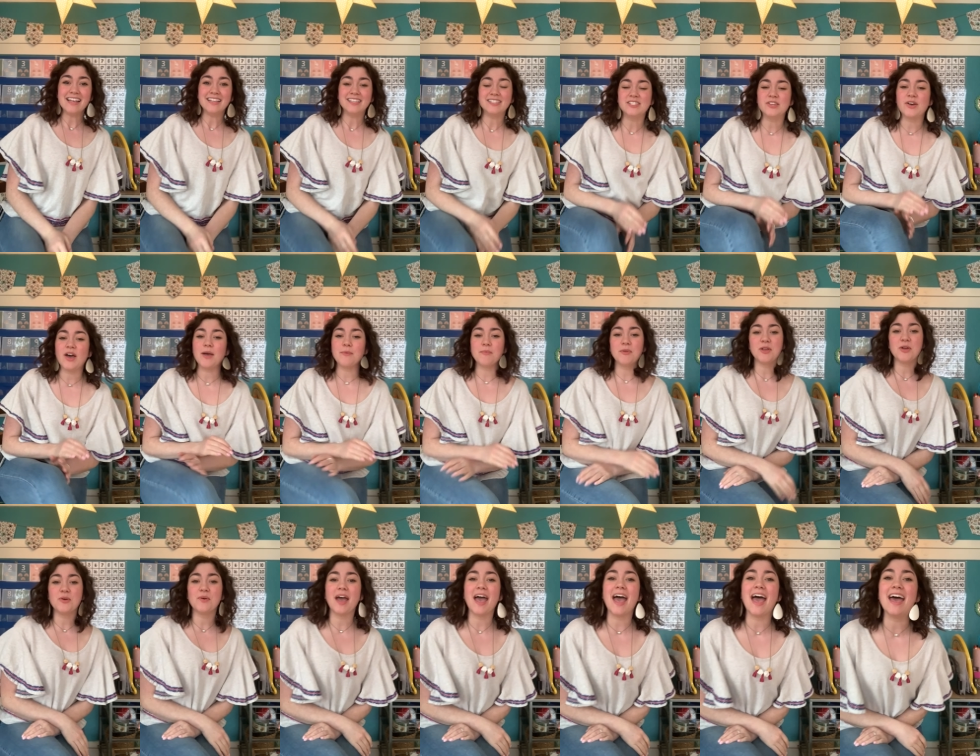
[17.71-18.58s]
So I'm gonna
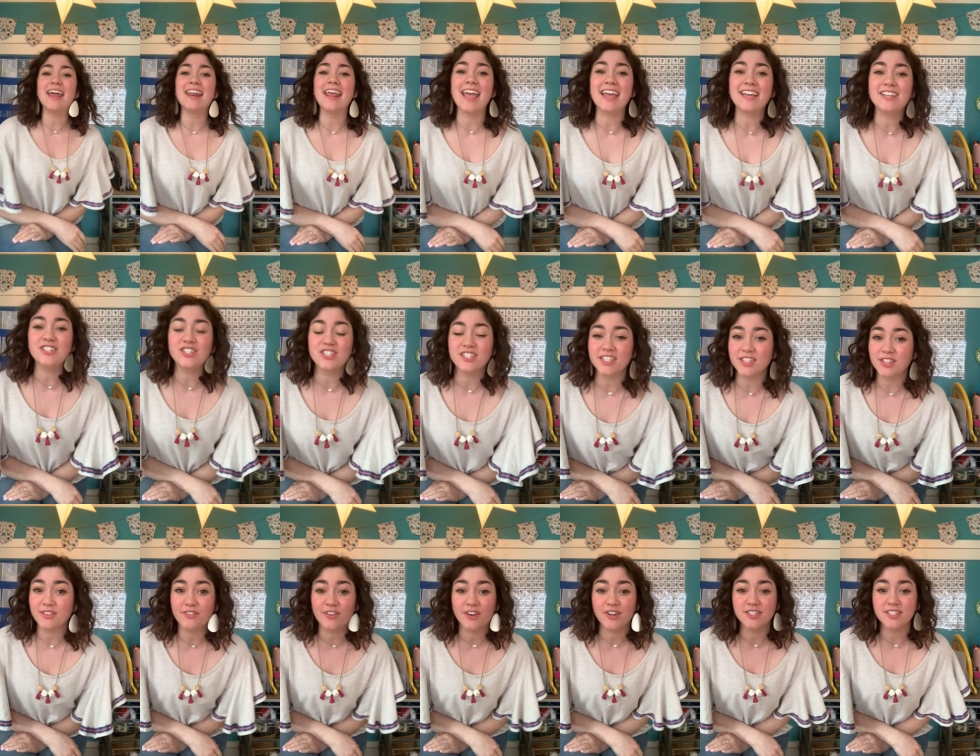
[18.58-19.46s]
go ahead and just like
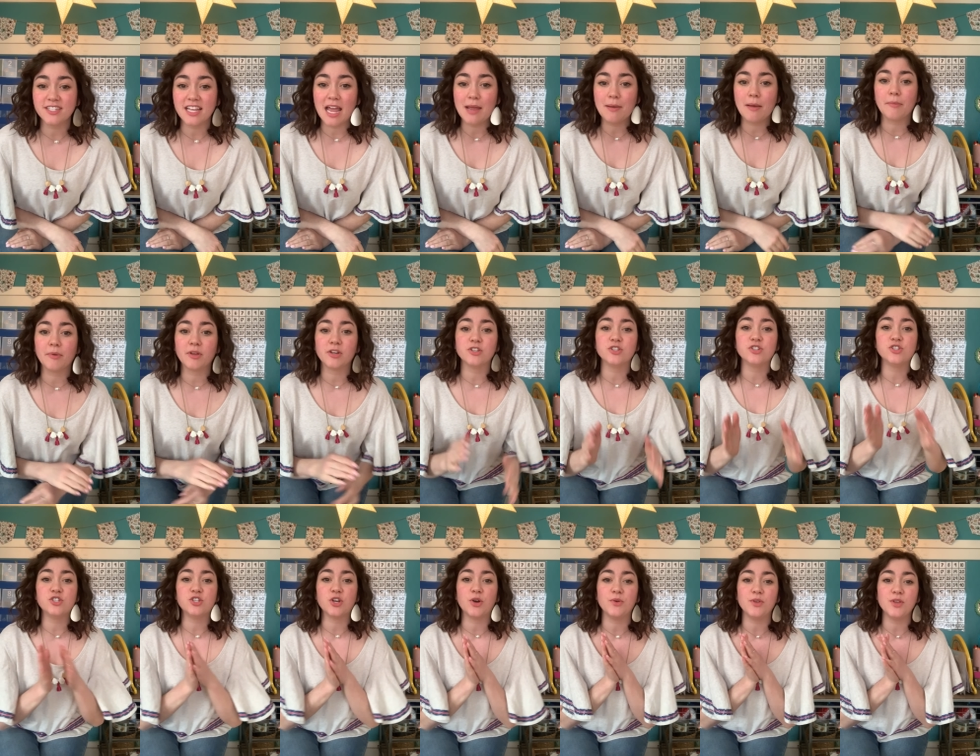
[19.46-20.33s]
the first time, I'm gonna
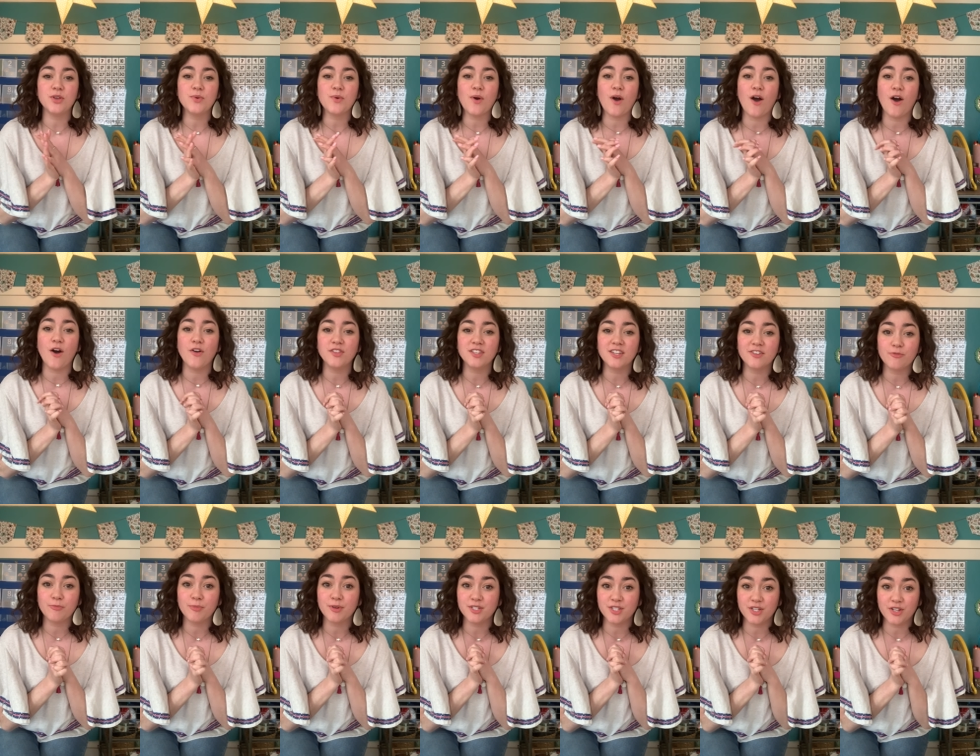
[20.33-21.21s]
show you all the
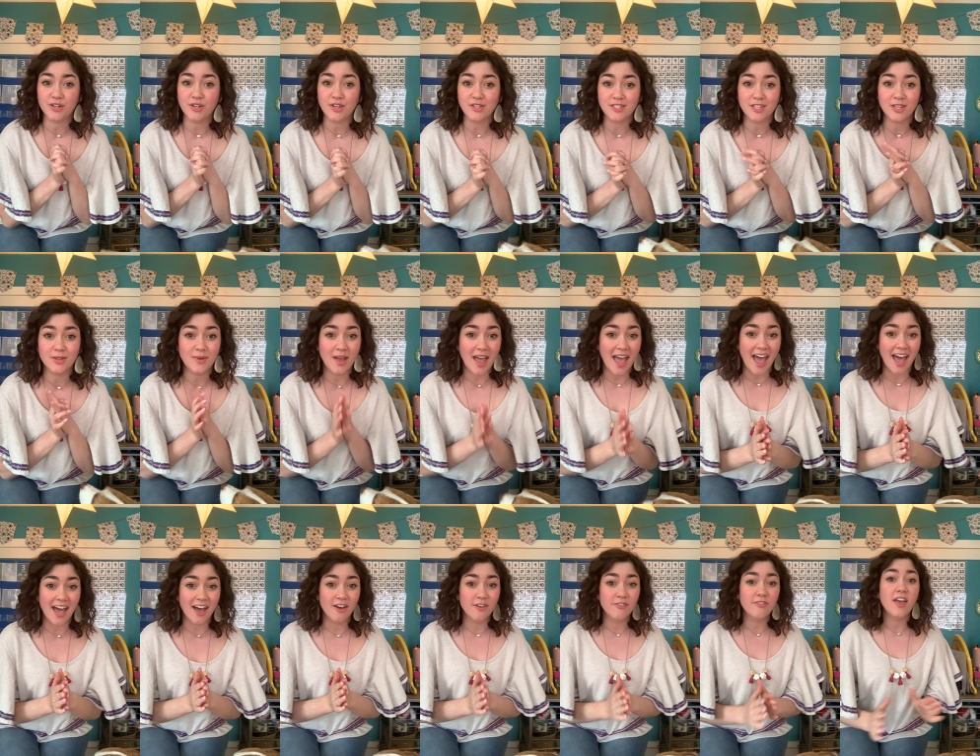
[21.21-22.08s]
different materials that you
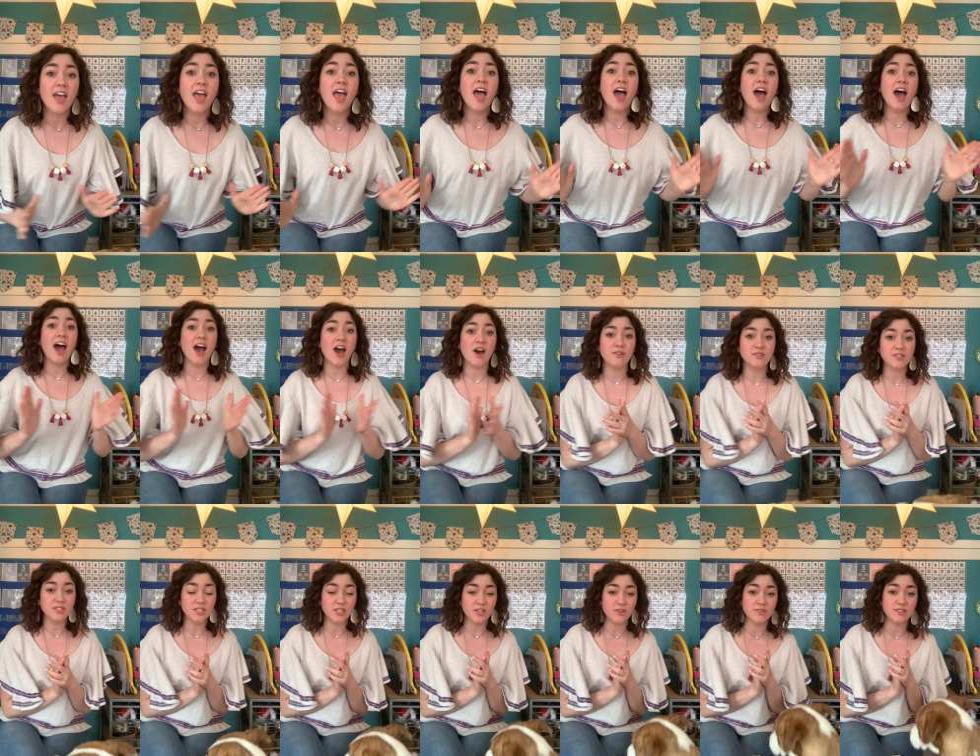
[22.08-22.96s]
have, how
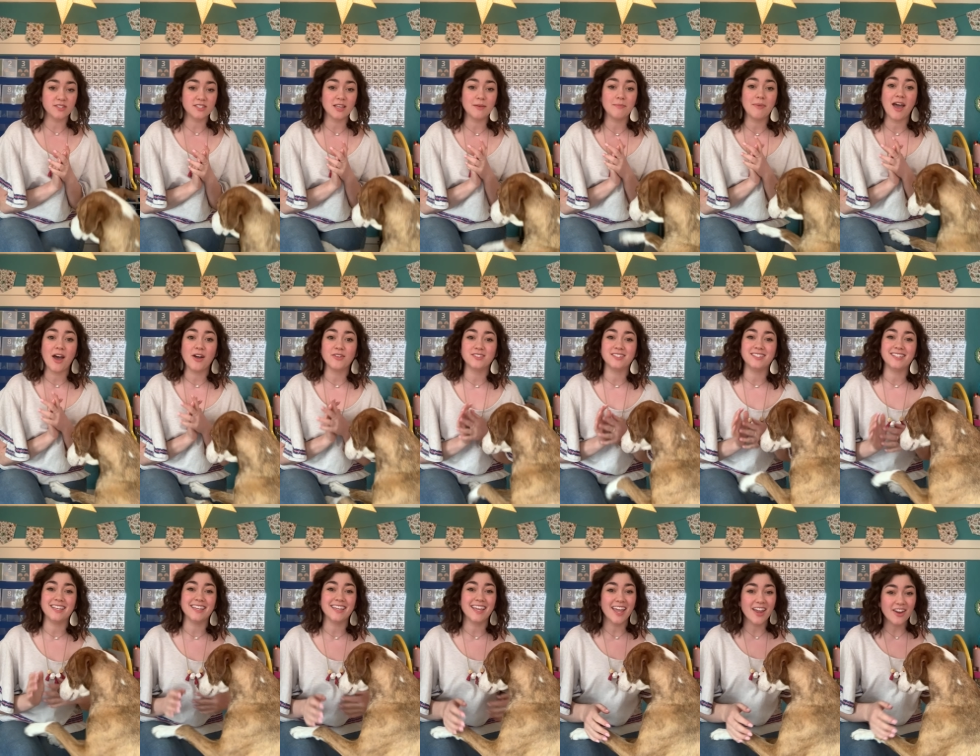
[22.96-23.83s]
to use them, how to
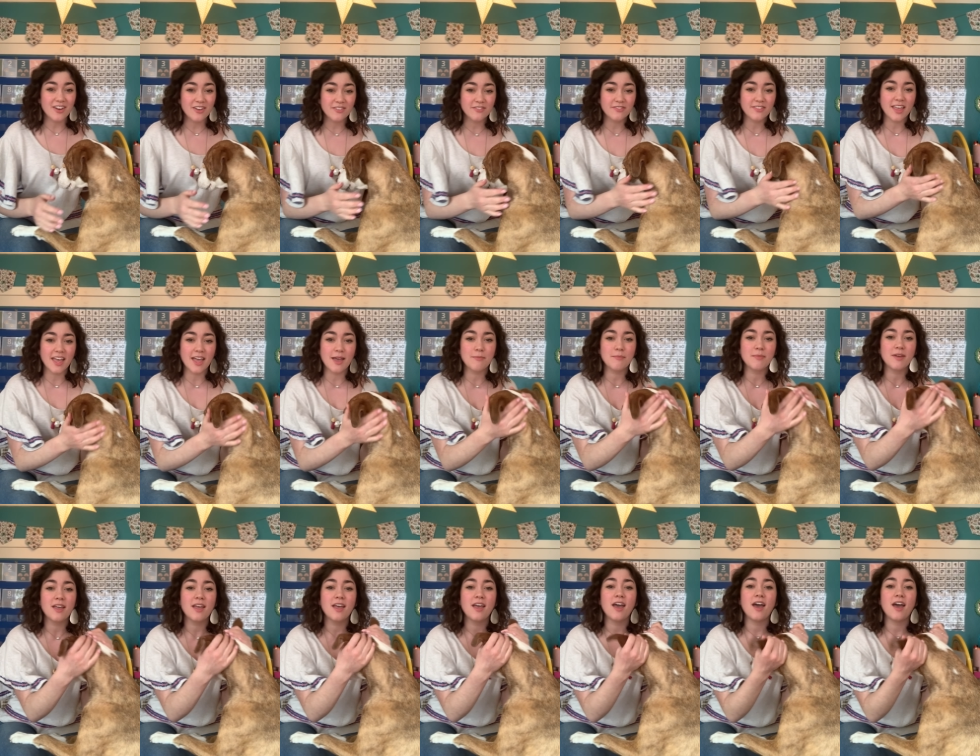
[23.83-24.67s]
take care of them,